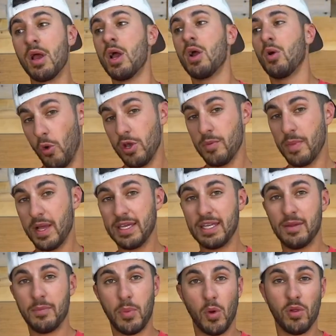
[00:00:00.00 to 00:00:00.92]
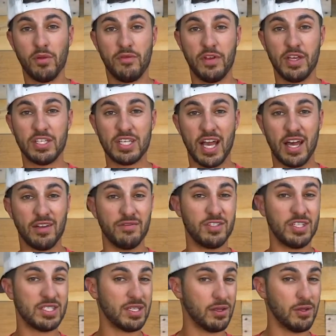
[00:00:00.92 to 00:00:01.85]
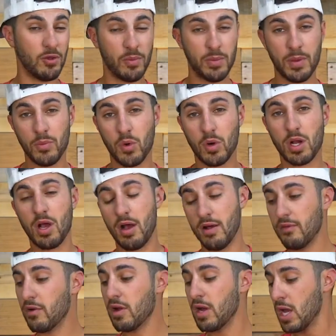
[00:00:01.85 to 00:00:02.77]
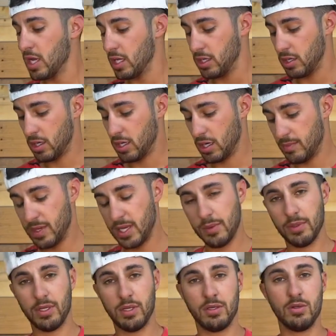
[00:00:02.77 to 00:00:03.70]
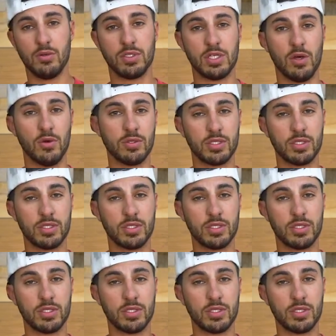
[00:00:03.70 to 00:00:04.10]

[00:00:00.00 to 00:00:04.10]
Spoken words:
or you might need to pull a fish out of just a little bit more cover, you're gonna be able to do so.